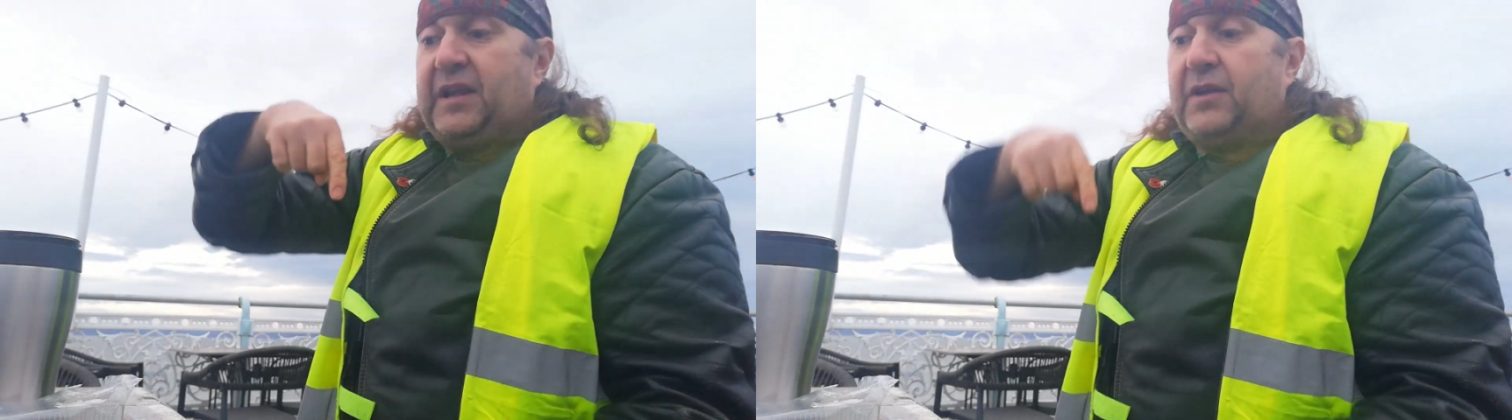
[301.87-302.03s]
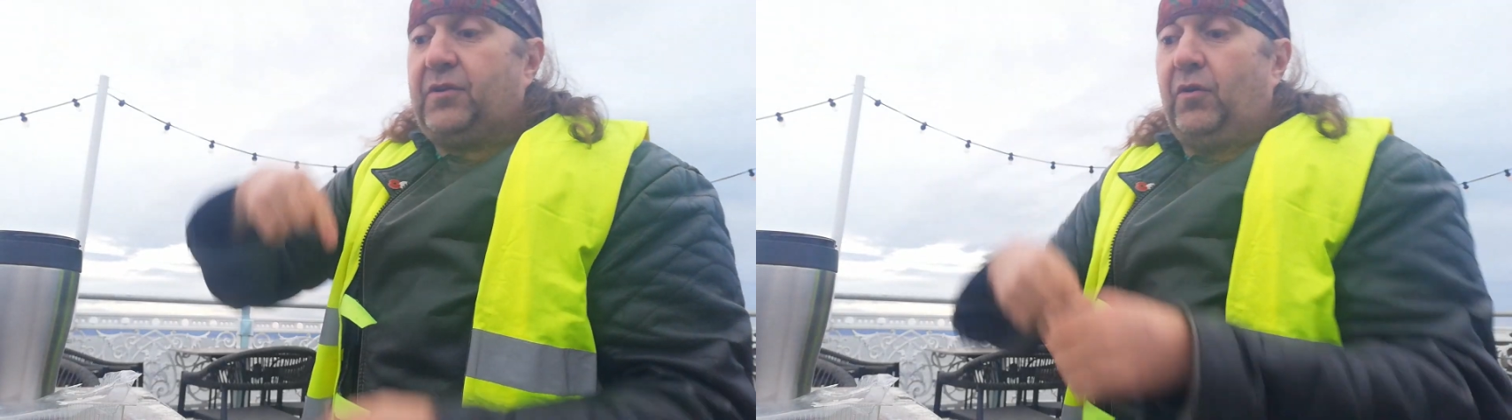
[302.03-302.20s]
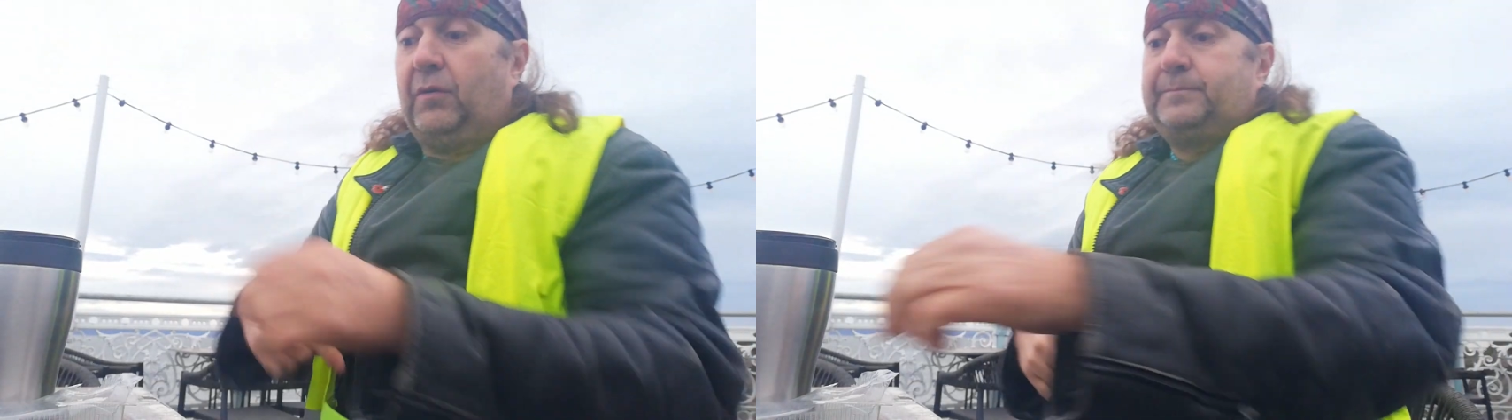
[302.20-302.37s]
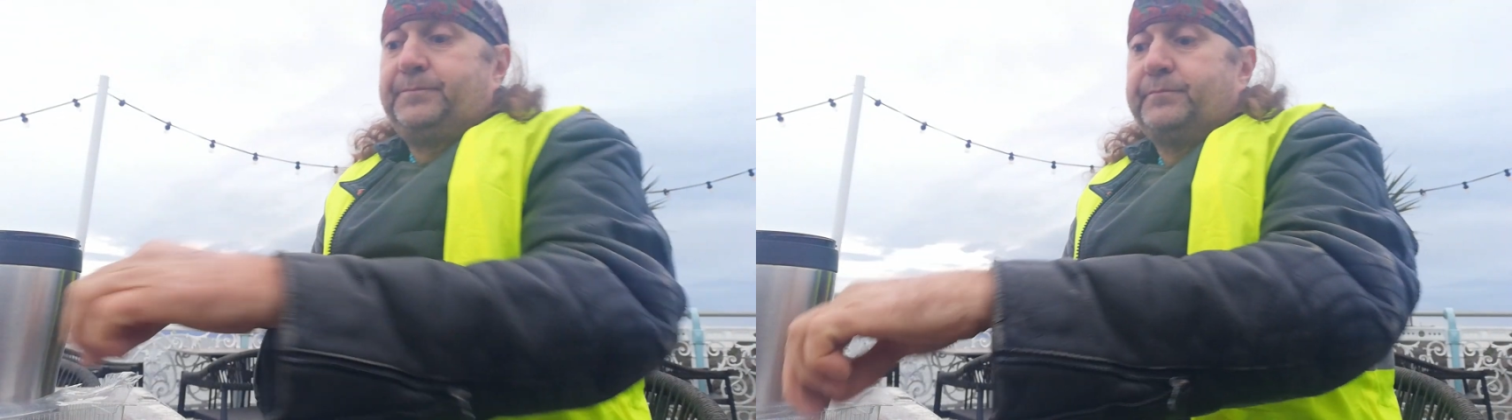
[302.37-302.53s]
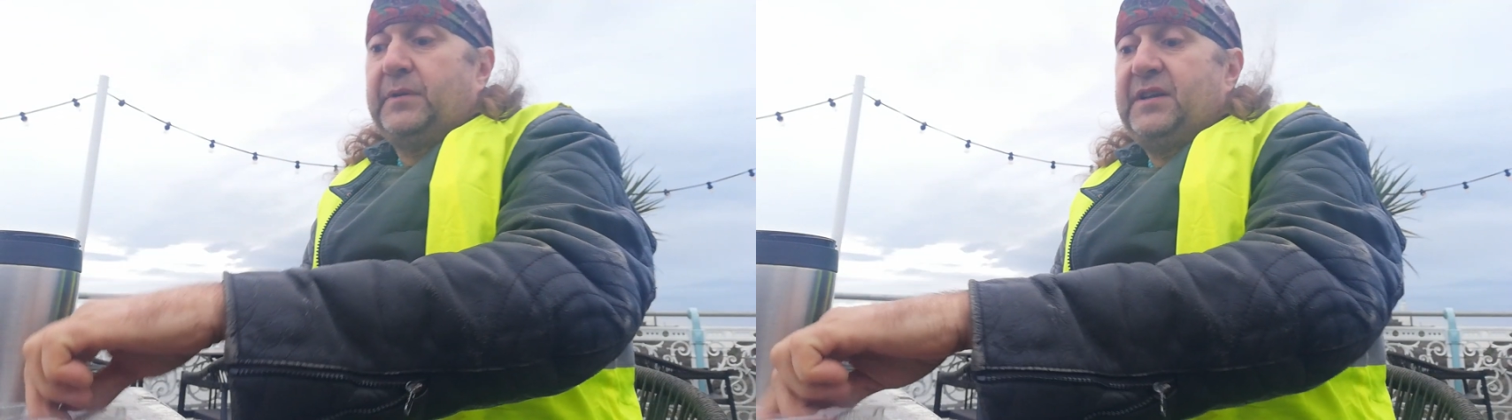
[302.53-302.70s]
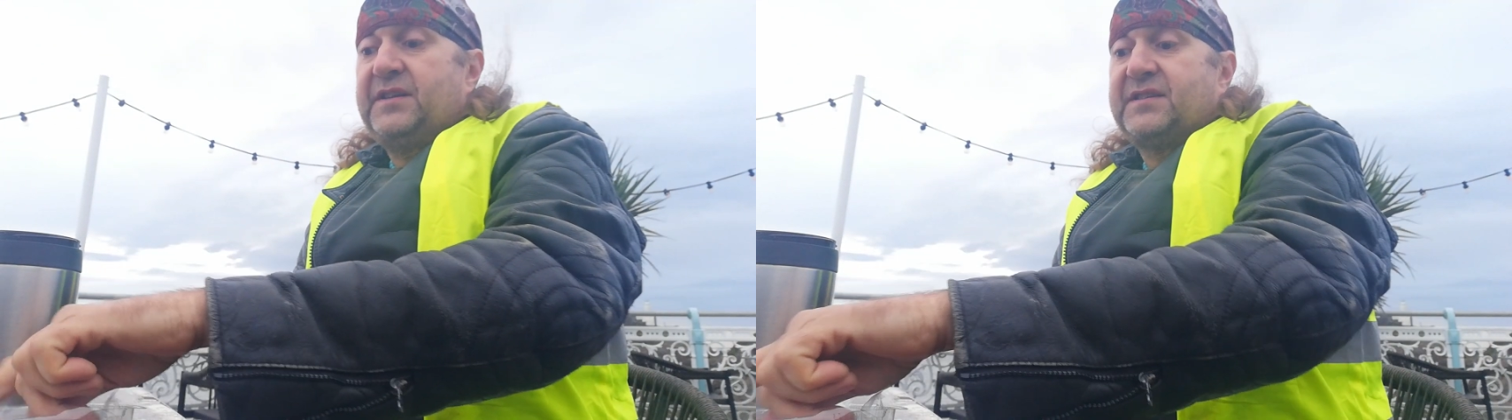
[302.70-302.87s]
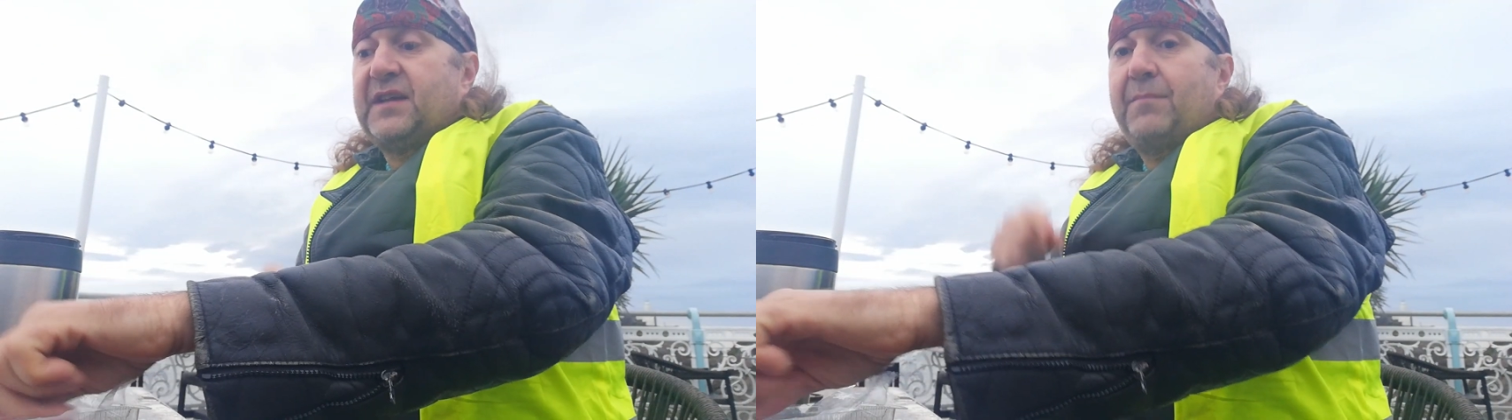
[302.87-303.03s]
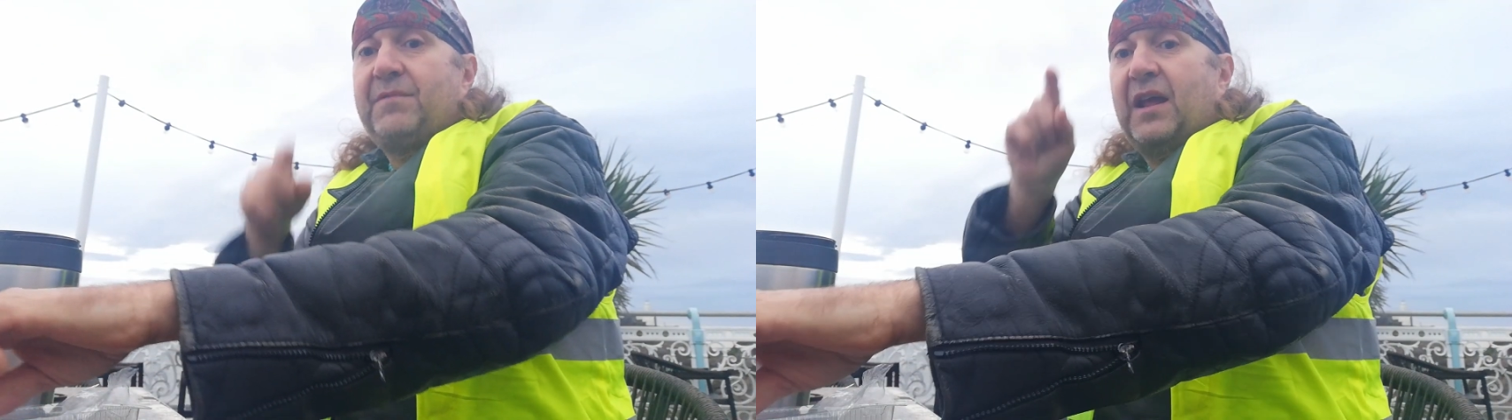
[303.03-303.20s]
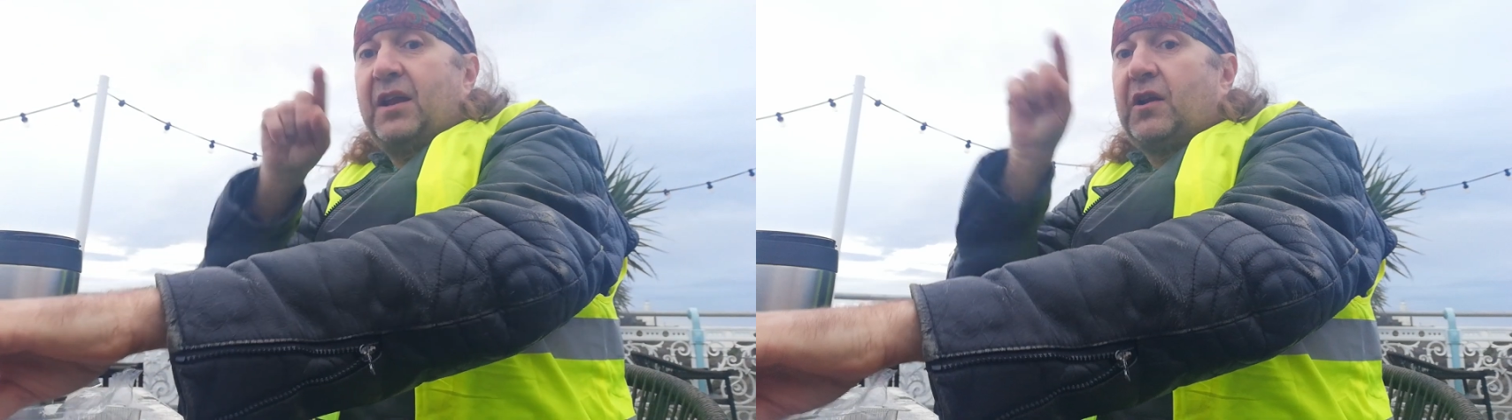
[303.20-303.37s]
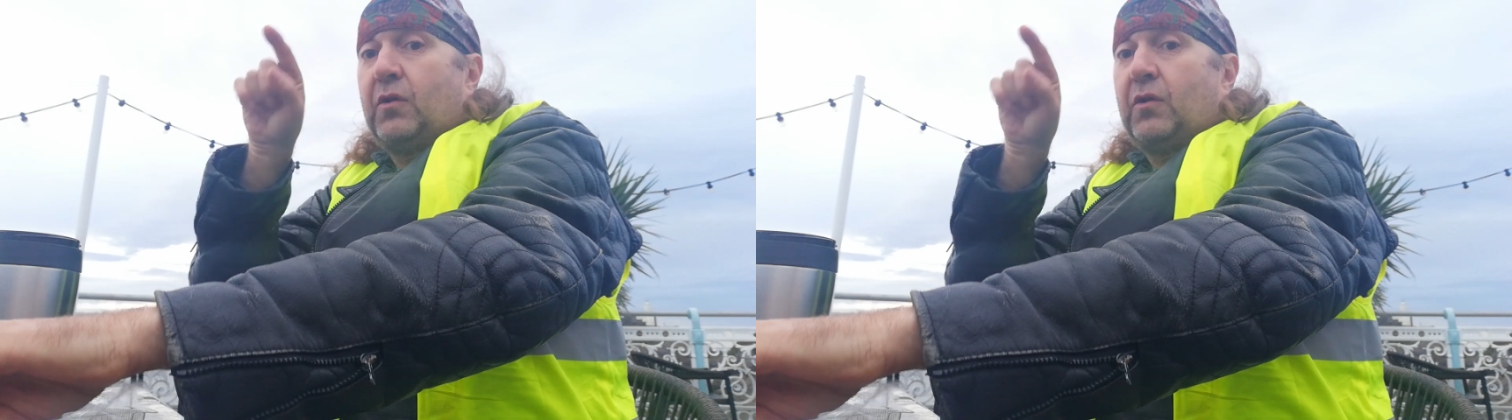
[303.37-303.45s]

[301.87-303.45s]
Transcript: I get here at least I'm getting